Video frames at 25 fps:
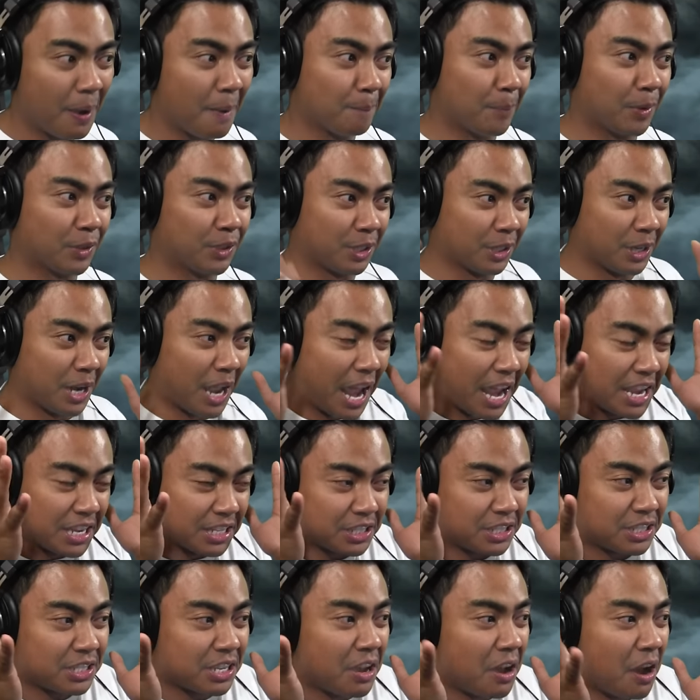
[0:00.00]
but
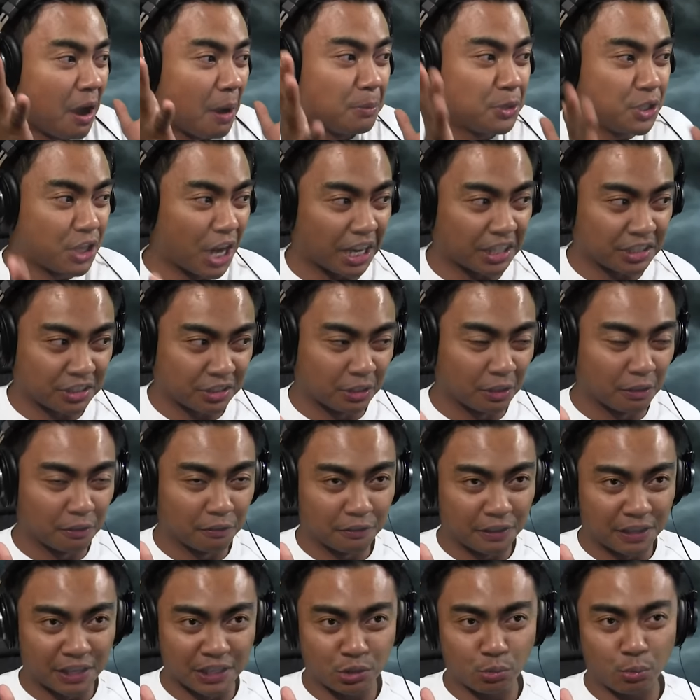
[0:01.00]
today's
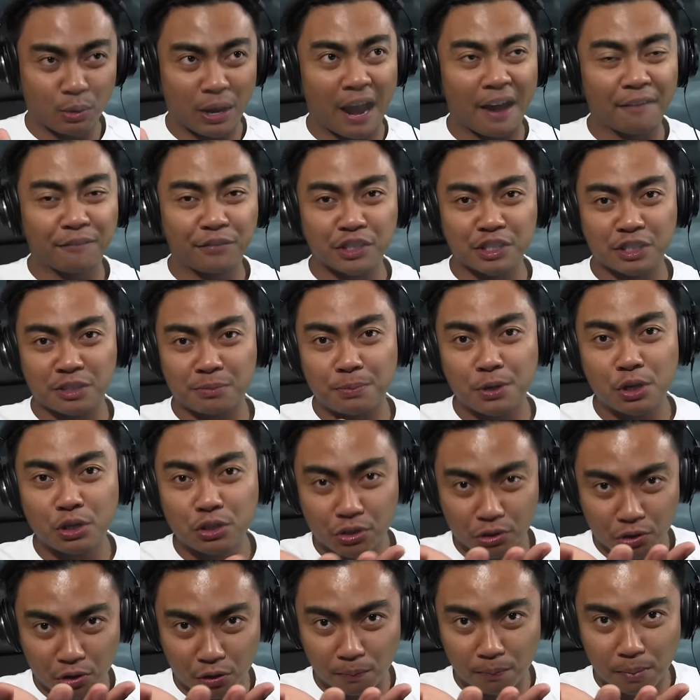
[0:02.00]
objective is we have this
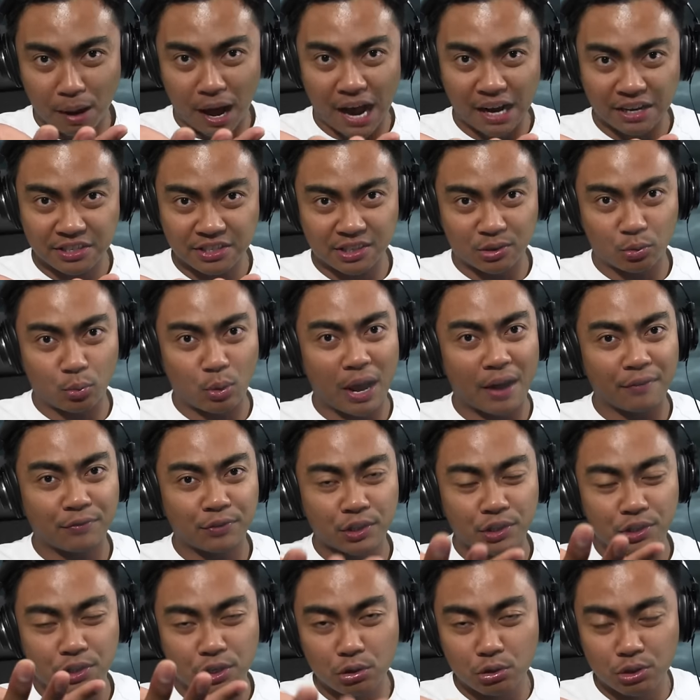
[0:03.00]
musical box and we have
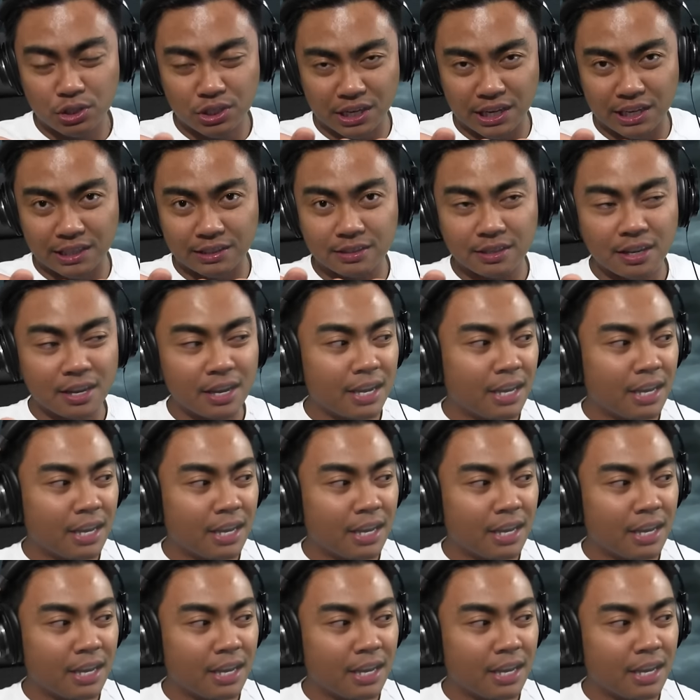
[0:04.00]
to use it